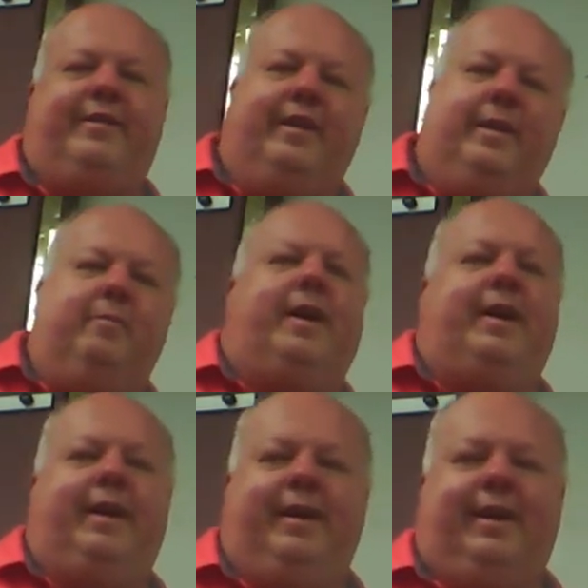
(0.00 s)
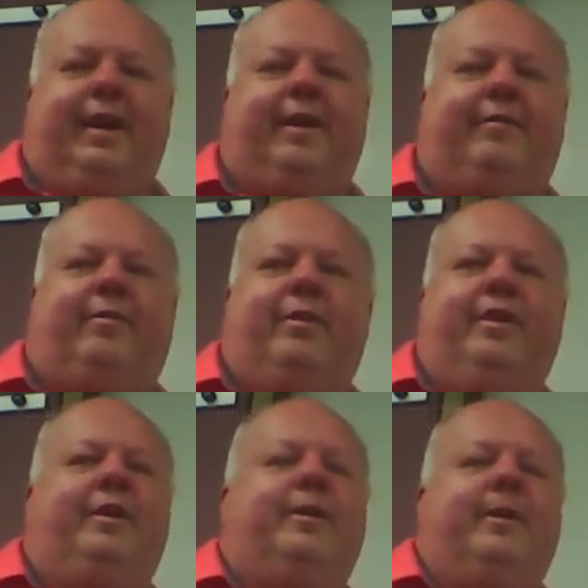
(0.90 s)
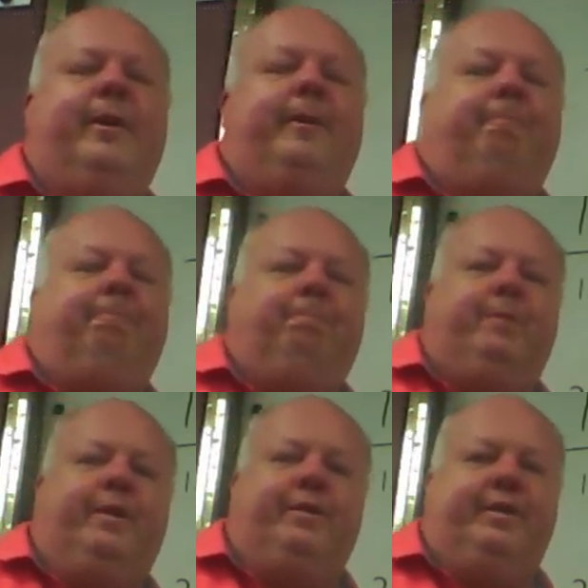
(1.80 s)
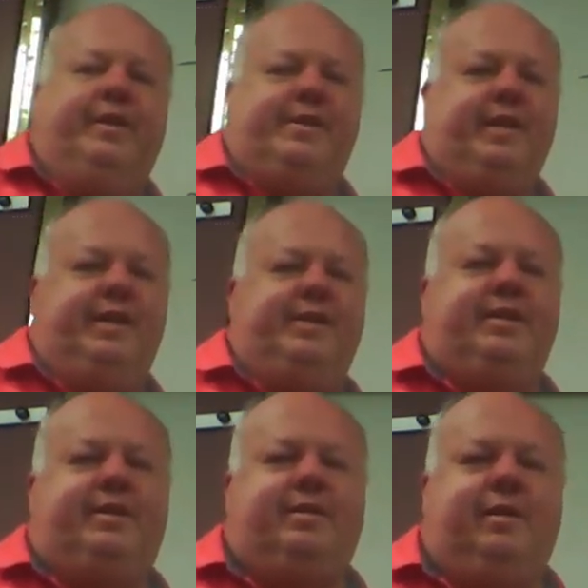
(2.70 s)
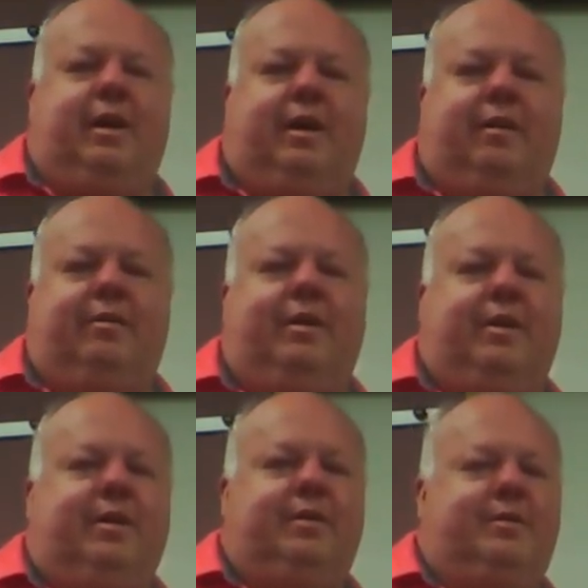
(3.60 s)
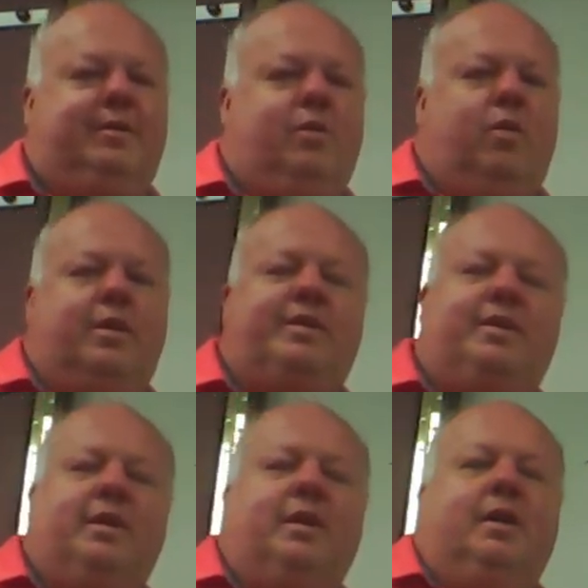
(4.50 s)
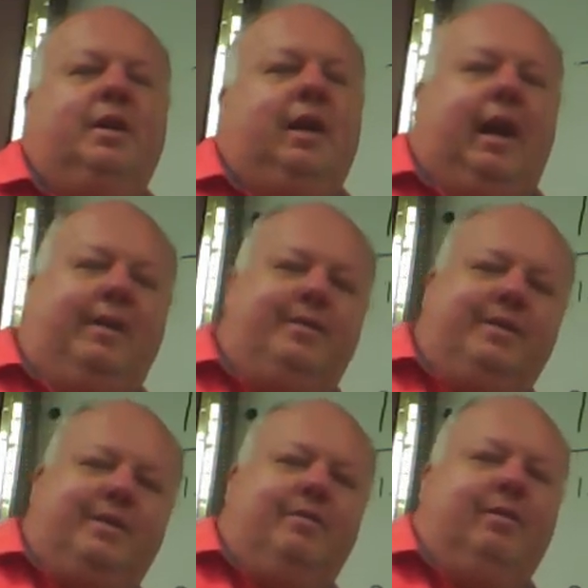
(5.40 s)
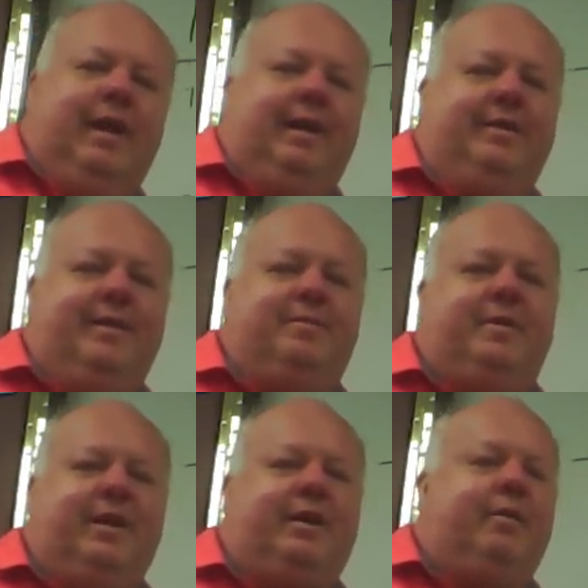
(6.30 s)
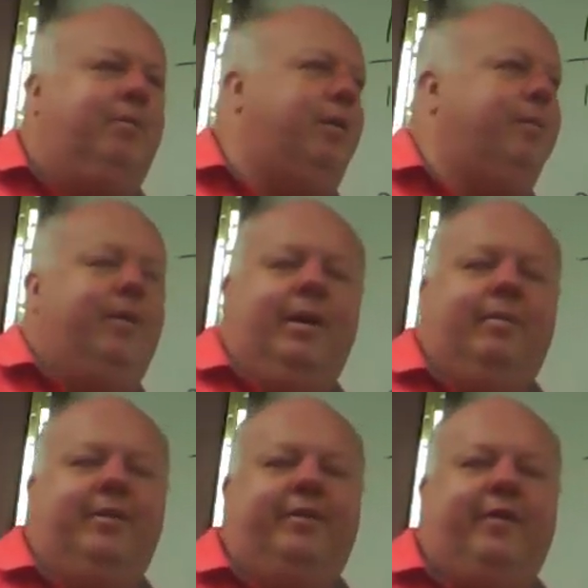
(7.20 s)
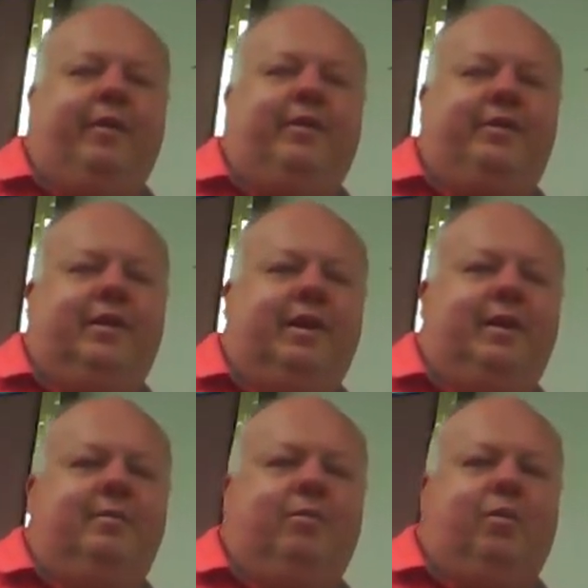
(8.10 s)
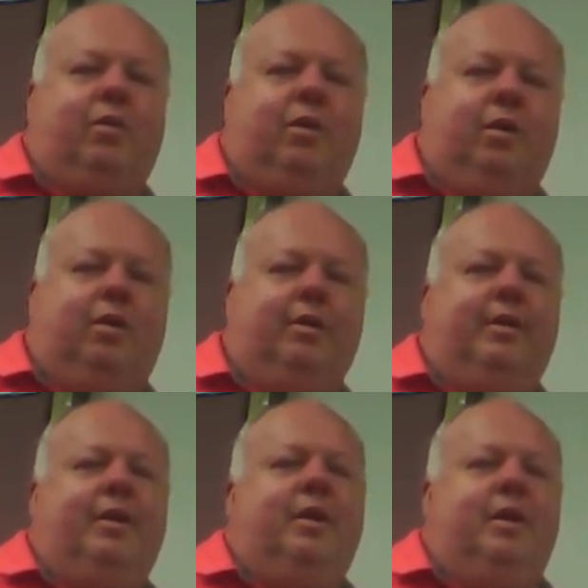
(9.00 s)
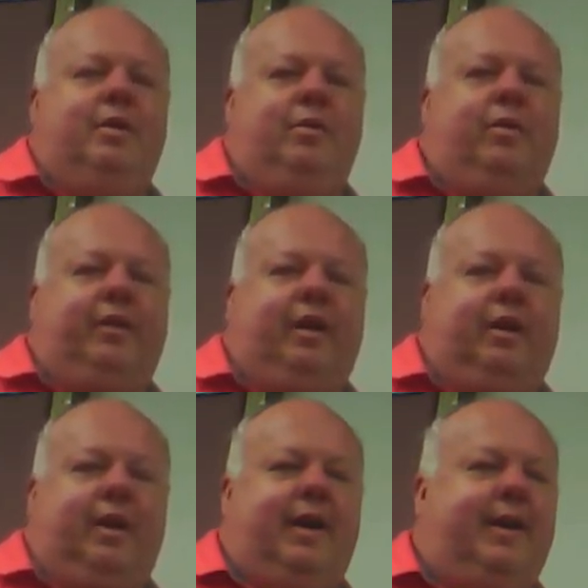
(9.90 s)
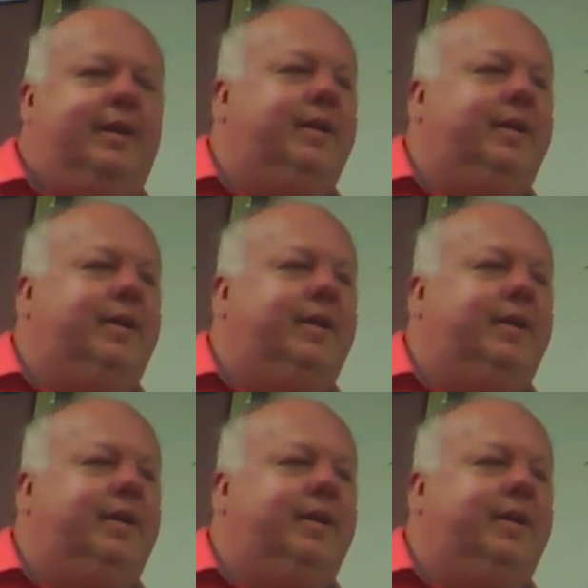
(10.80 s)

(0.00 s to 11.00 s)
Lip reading: to anybody in California that sees this course. I'm just at this particular moment, I'm just focusing in more on North Carolina.